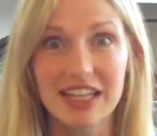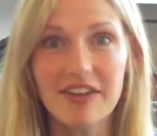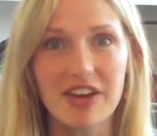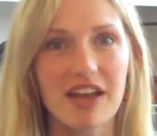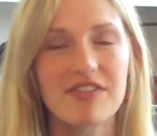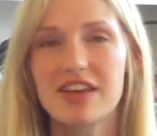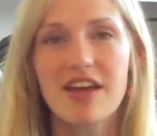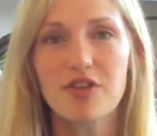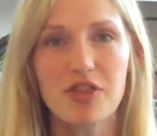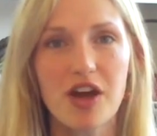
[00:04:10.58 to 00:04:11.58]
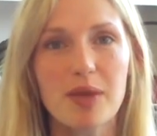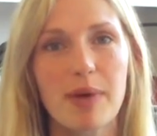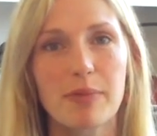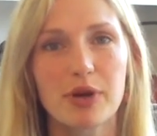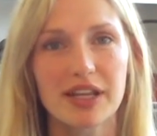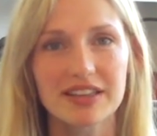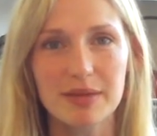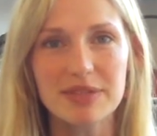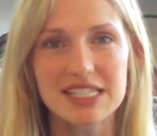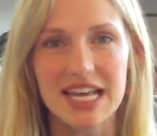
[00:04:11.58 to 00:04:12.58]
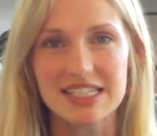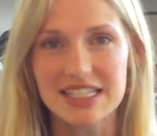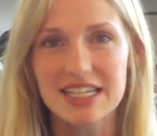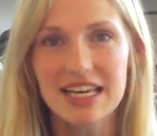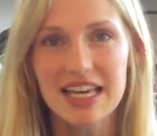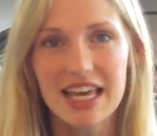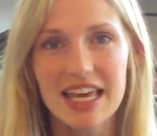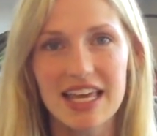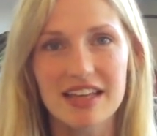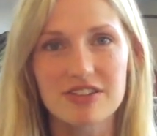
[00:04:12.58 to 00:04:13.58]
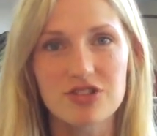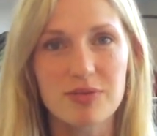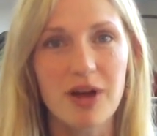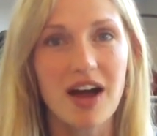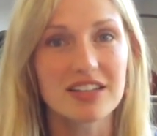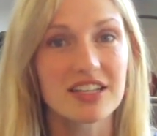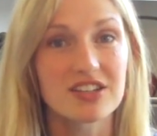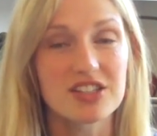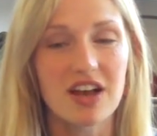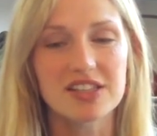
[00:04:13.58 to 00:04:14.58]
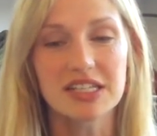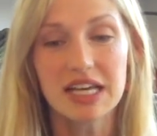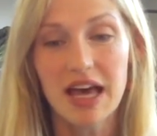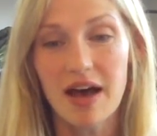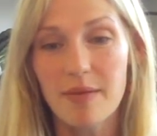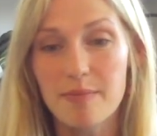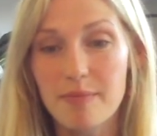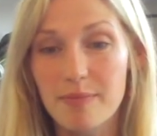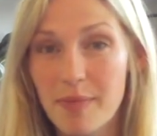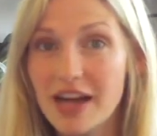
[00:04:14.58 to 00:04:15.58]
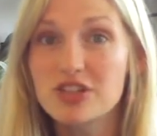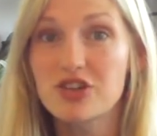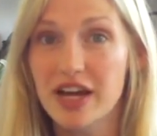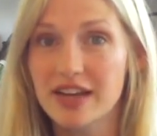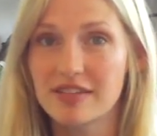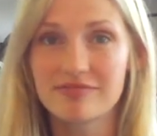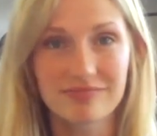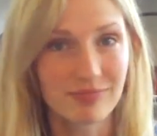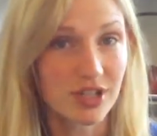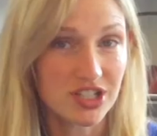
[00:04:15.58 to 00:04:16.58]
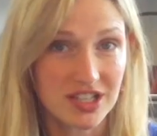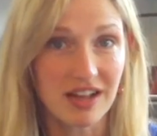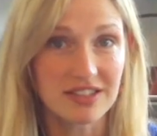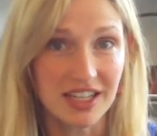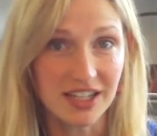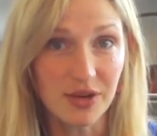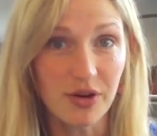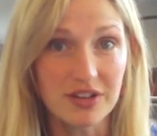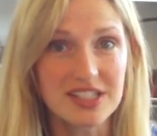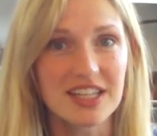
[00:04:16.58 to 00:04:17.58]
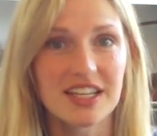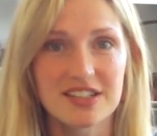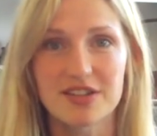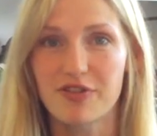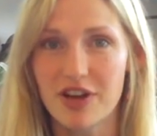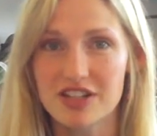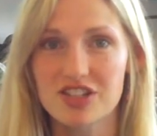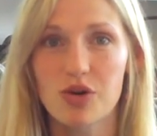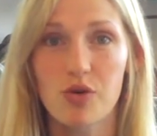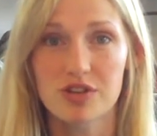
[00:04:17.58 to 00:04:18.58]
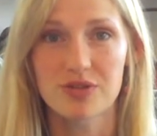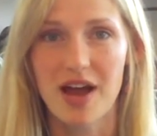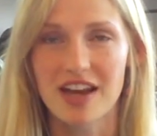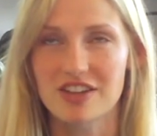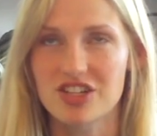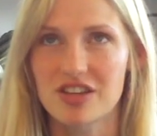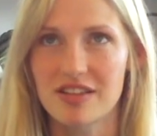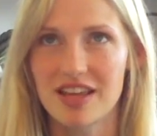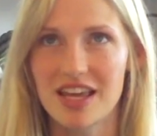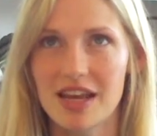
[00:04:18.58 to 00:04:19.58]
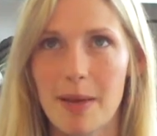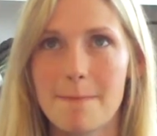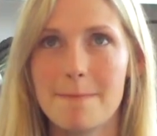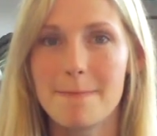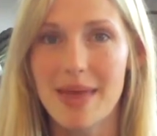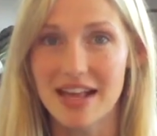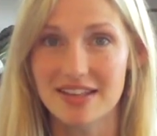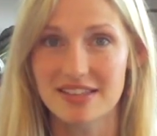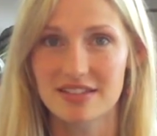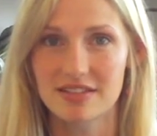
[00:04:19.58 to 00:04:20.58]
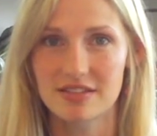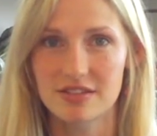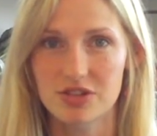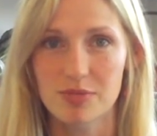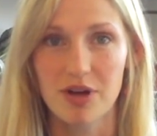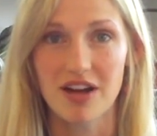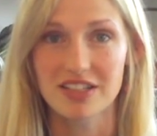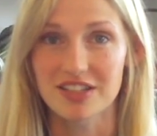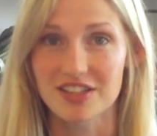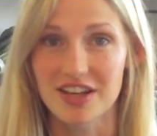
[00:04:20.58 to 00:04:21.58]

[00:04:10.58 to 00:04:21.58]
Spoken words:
love it. I've never thought about putting lemon zest in shrimp cocktail sauce. My trick, which sounds like yours, is the fresh horseradish. It makes shrimp cocktail